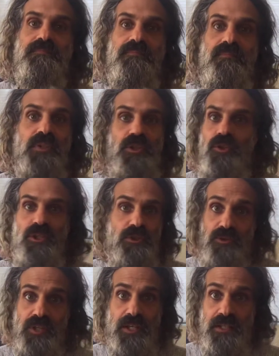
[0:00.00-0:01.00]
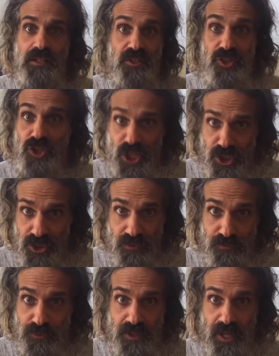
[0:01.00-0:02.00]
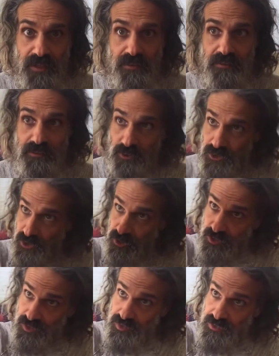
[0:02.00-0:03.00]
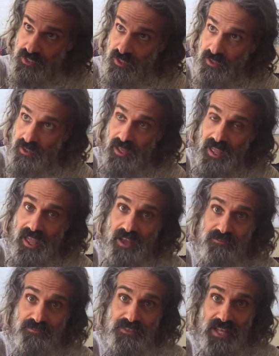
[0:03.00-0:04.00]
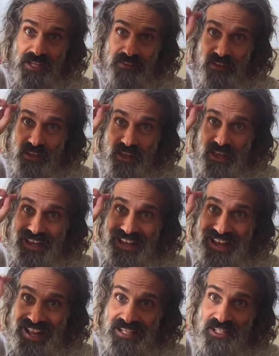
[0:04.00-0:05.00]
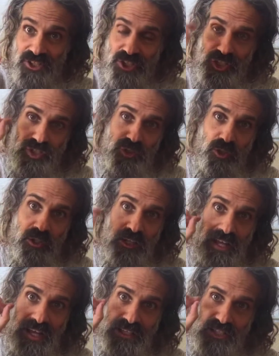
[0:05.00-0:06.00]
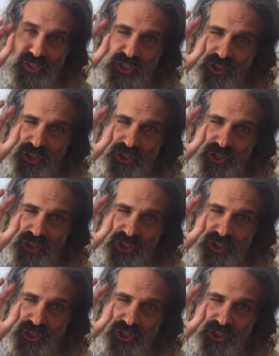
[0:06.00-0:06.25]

You don't need to take an injection for that. You can just have that energy, solar energy,